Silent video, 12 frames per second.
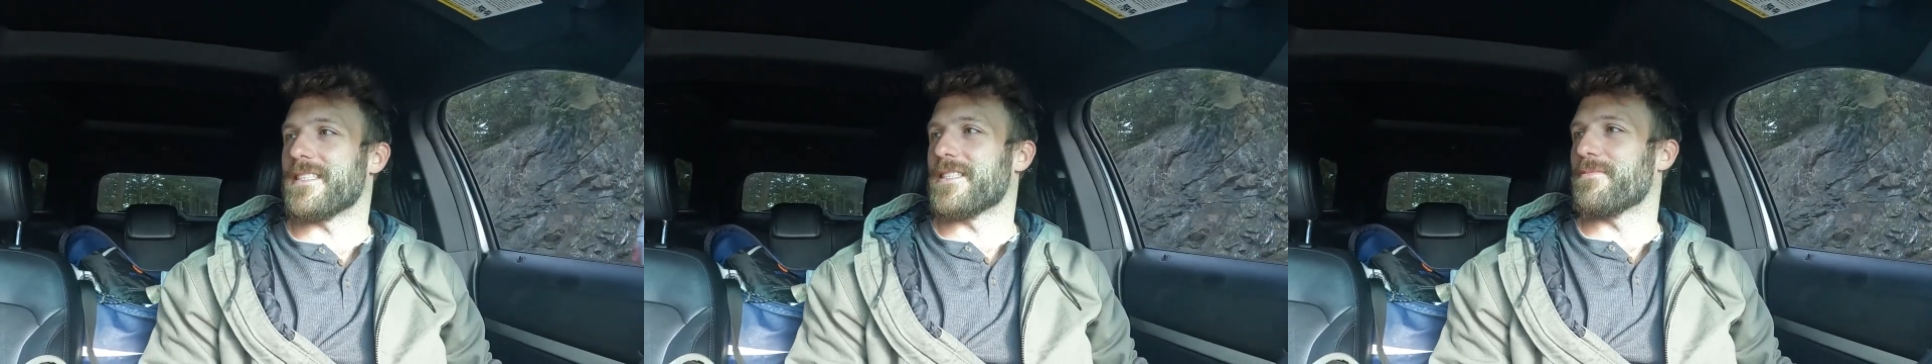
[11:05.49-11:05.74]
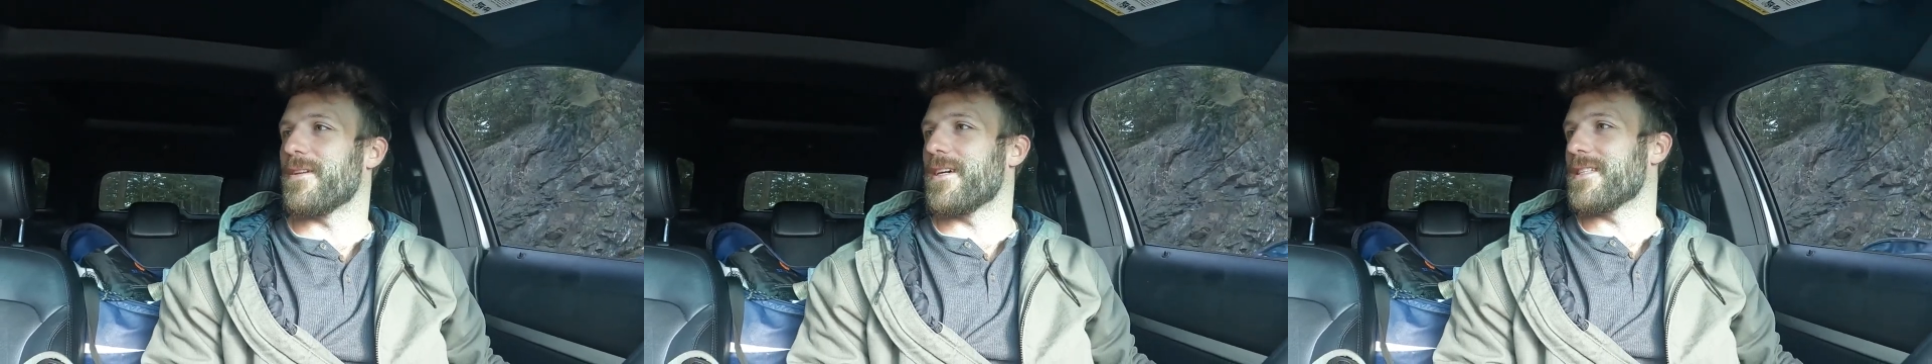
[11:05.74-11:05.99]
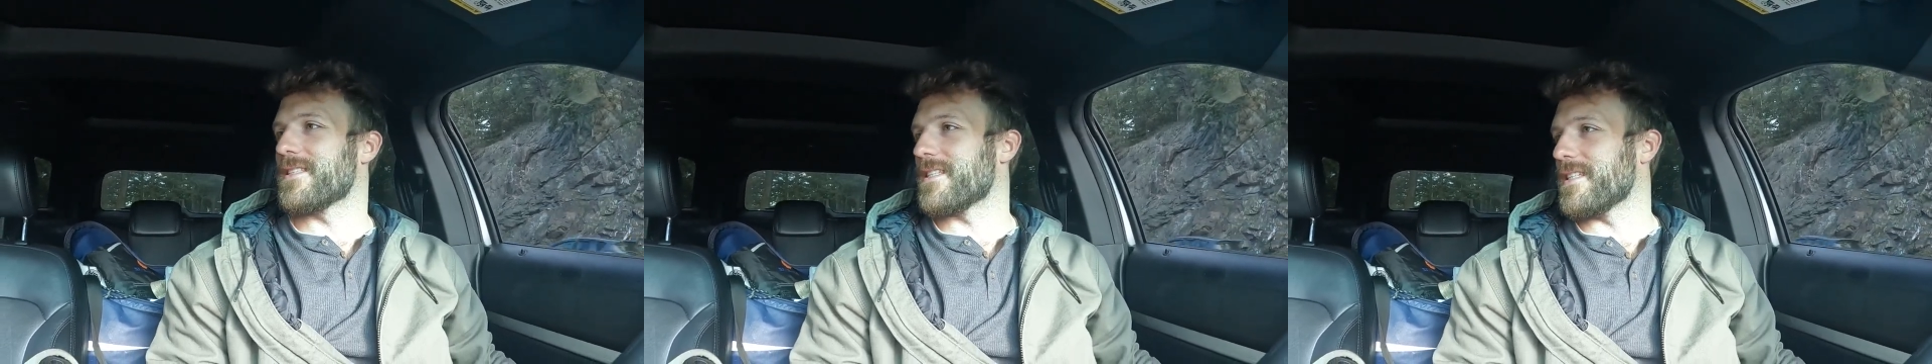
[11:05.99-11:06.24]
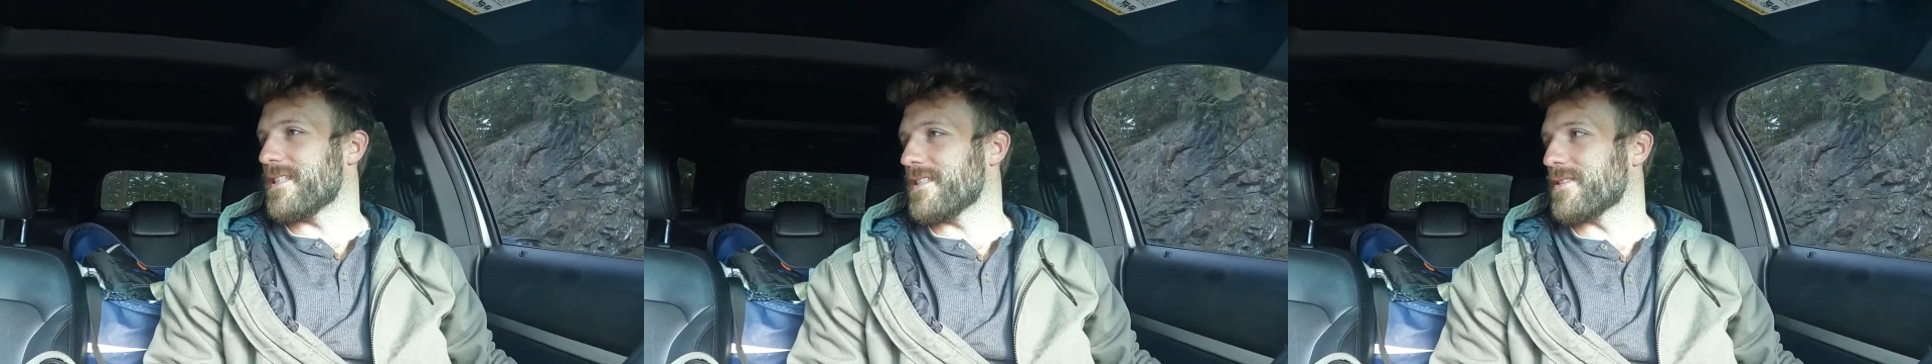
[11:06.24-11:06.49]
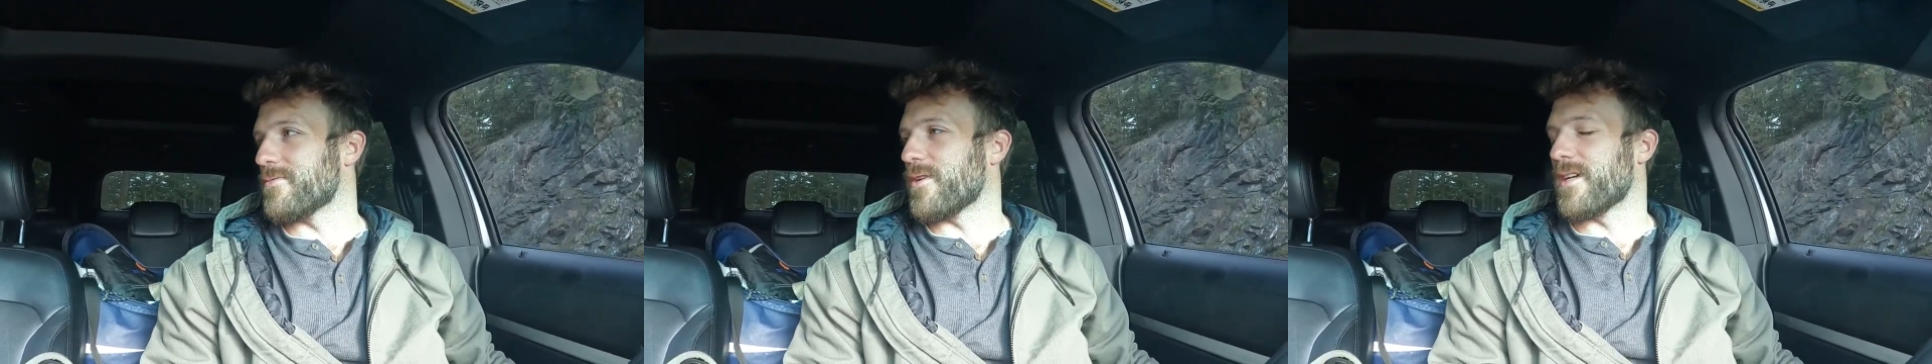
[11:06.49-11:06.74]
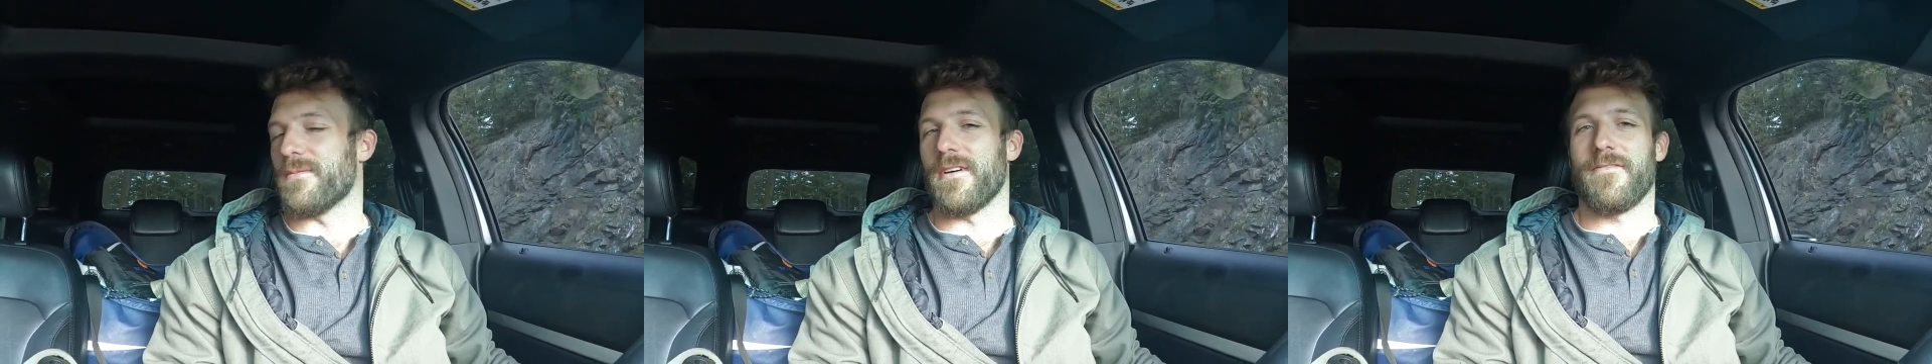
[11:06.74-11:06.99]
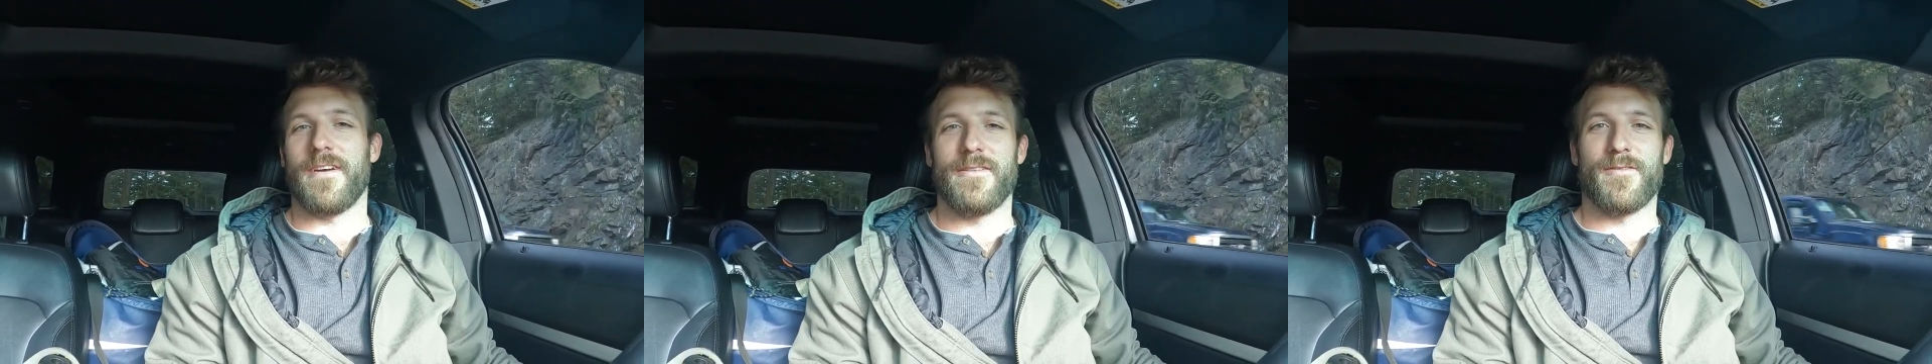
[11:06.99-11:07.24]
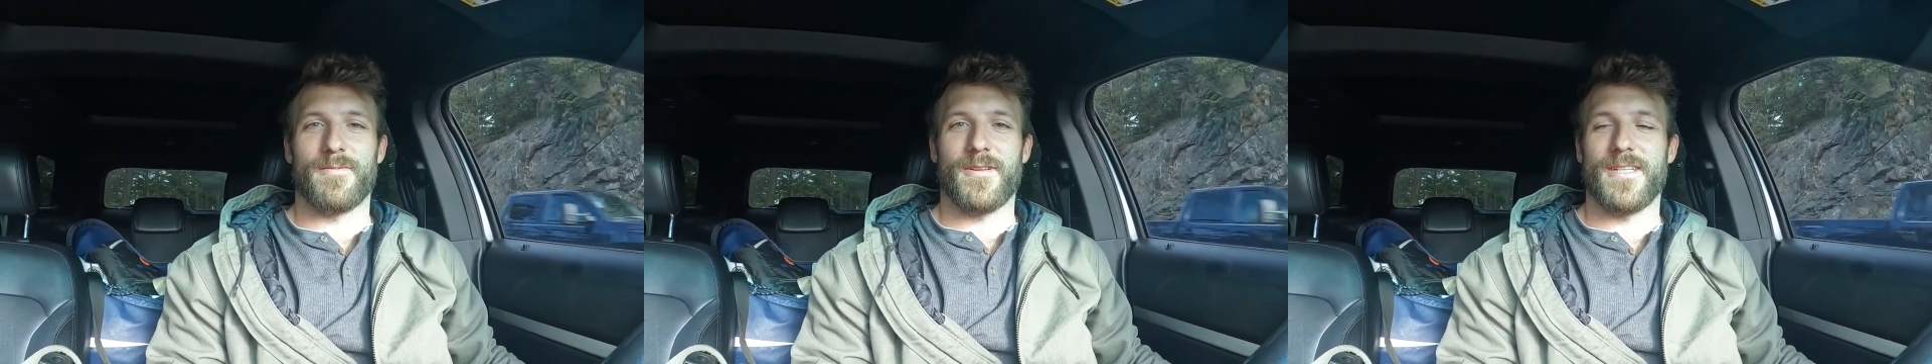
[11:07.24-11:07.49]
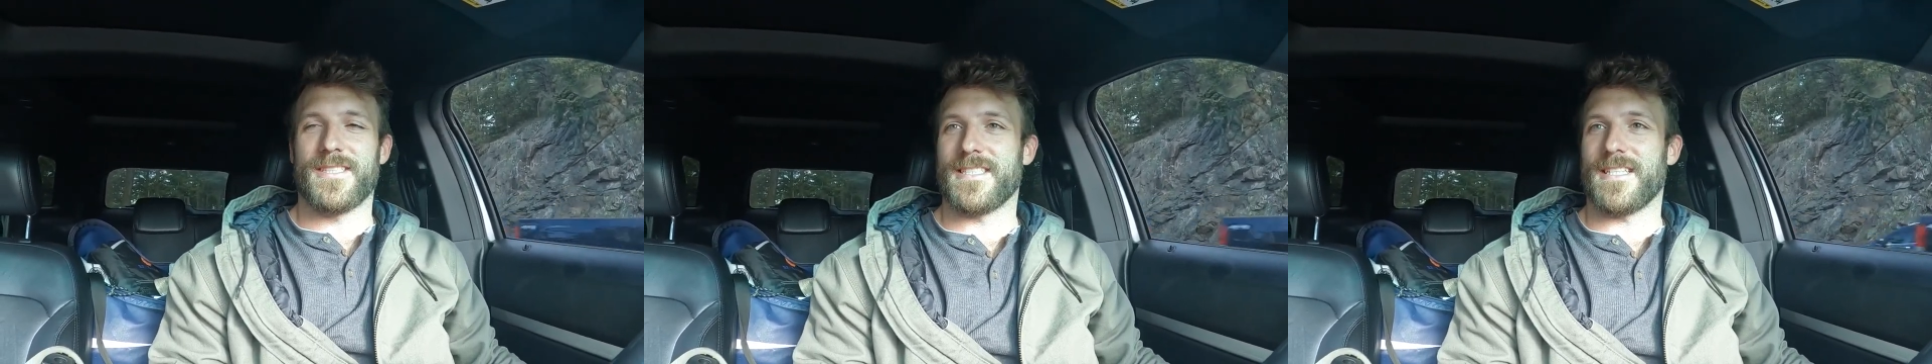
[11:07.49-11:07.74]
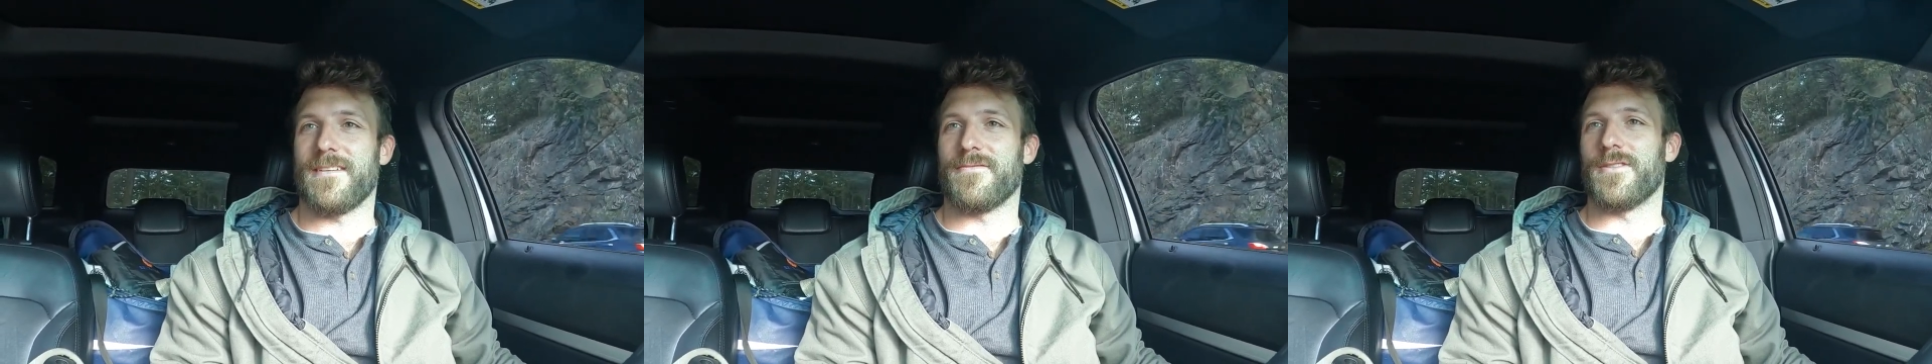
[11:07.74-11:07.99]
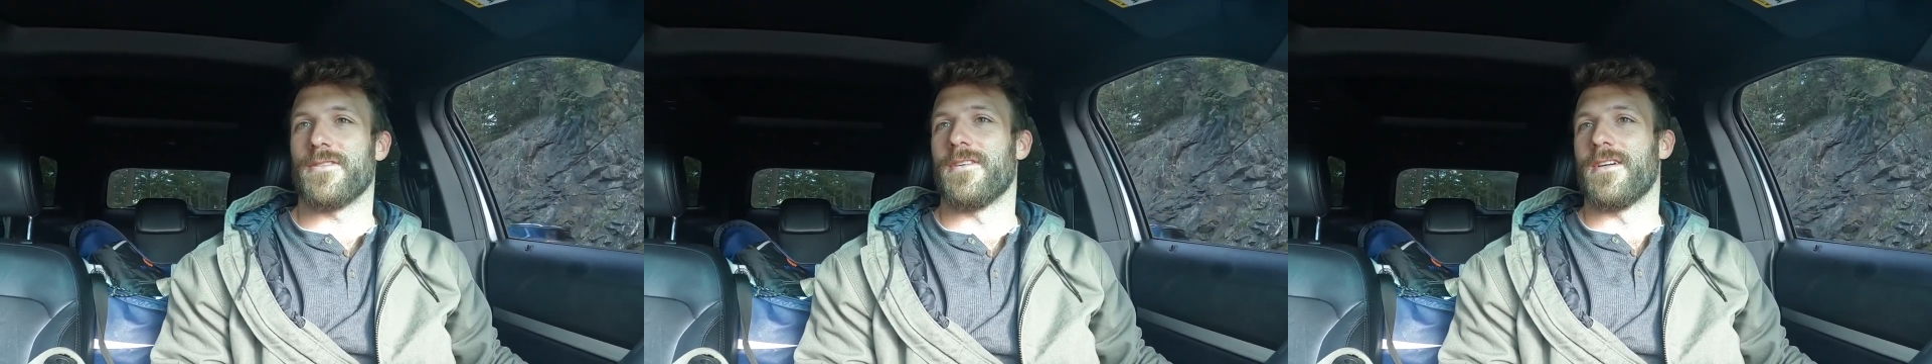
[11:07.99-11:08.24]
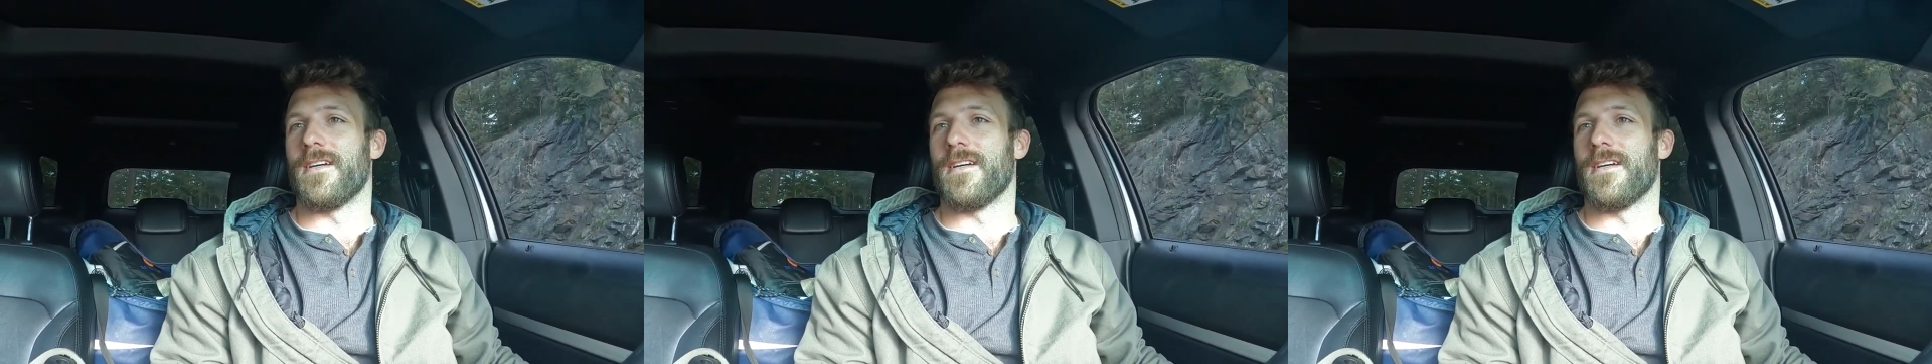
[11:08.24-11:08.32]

This place is one of my favorite places ever.